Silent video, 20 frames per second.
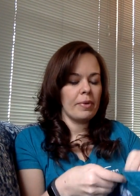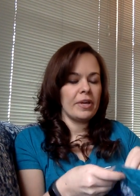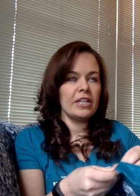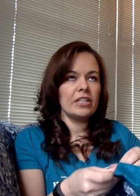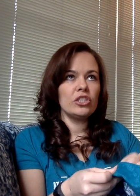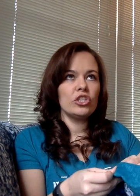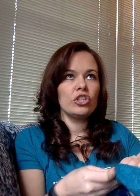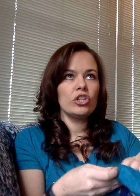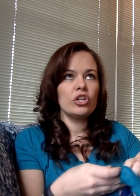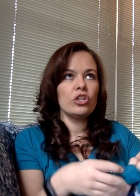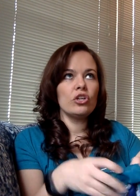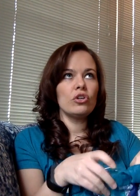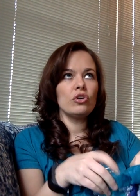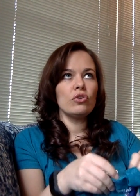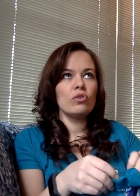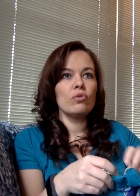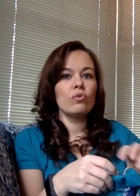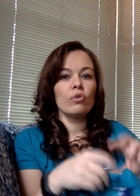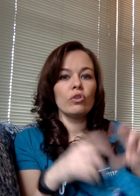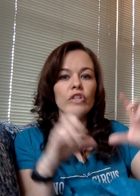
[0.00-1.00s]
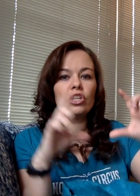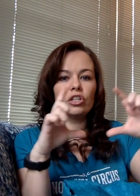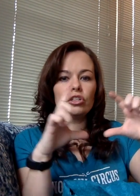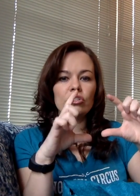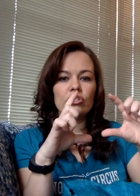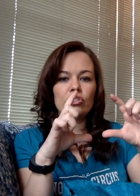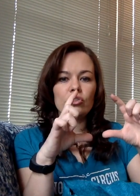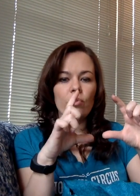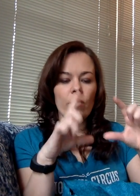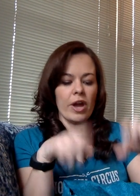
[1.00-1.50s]
into little
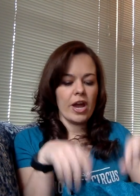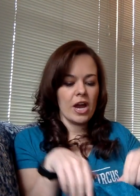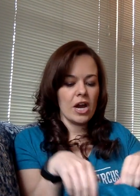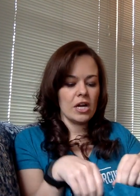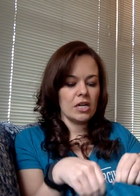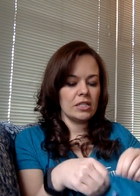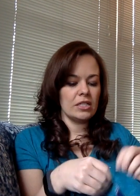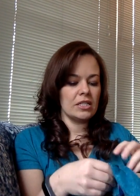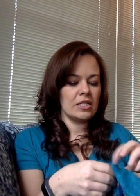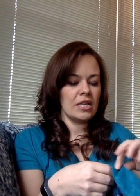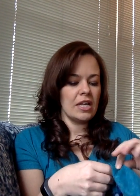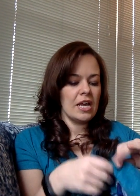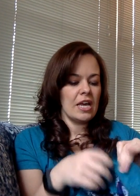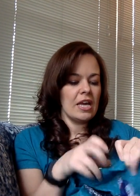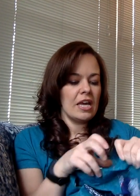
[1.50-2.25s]
squares